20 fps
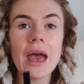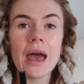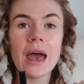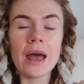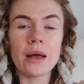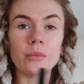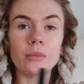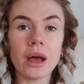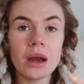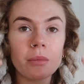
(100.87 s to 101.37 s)

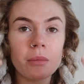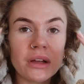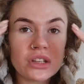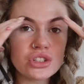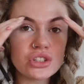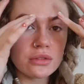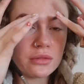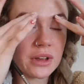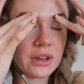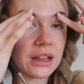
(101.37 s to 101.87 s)
and I'm
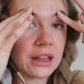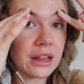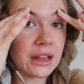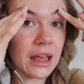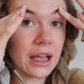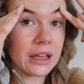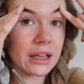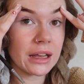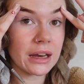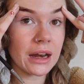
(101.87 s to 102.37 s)
actually really
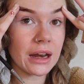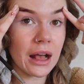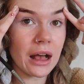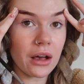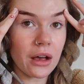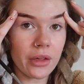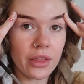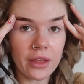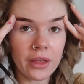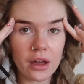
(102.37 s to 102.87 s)
liking
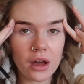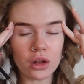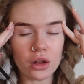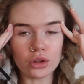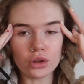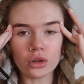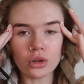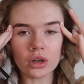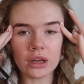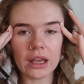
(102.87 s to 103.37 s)
how they are
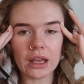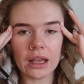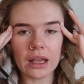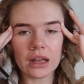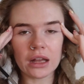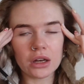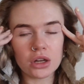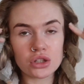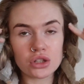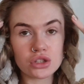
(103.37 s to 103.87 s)

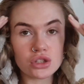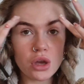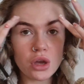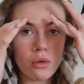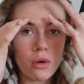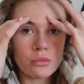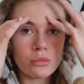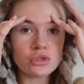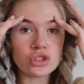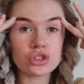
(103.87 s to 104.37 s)
looking,
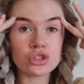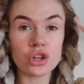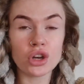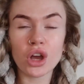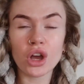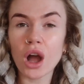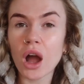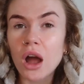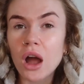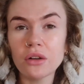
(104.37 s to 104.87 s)
so I'm just going
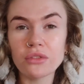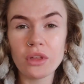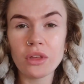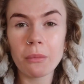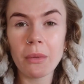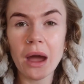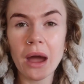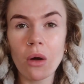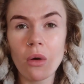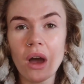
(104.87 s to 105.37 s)
to carve
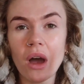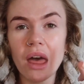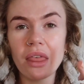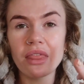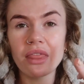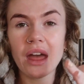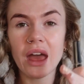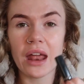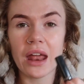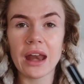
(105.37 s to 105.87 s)
them out
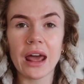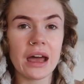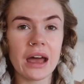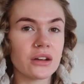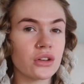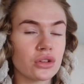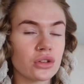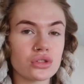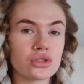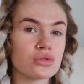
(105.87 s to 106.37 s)
and then
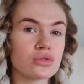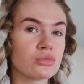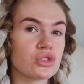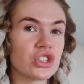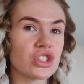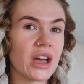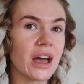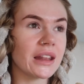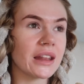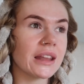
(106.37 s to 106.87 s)
add on some
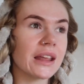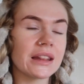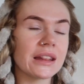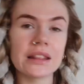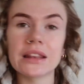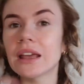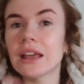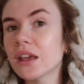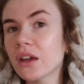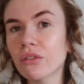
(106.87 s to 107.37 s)
gel
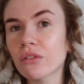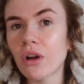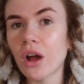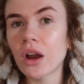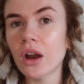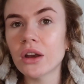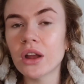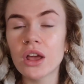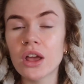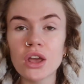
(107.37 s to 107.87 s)
later
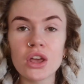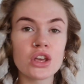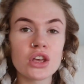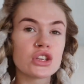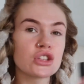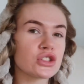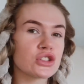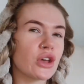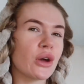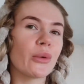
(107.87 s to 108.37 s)
on,
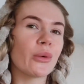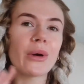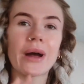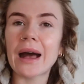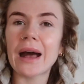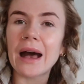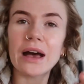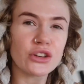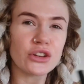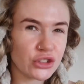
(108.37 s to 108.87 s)
so
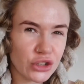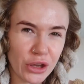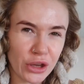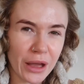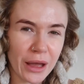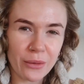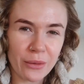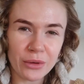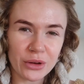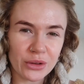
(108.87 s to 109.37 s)
I'll show you
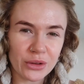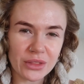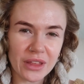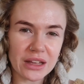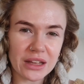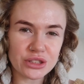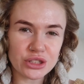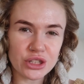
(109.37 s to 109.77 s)
how I do that